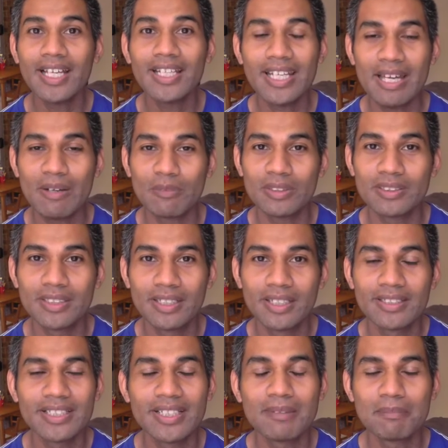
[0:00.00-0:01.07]
language
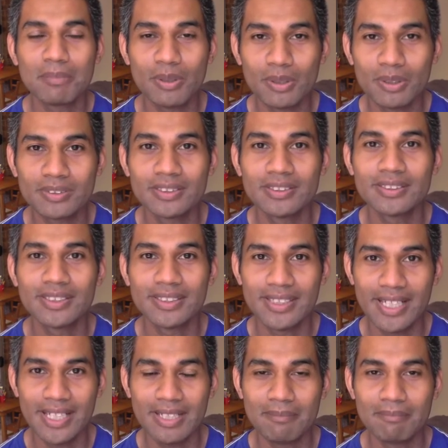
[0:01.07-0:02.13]
than a person's
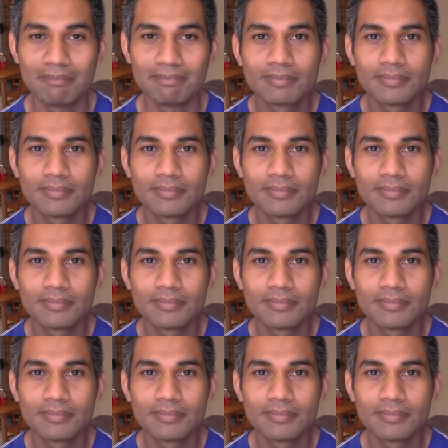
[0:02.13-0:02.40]
name."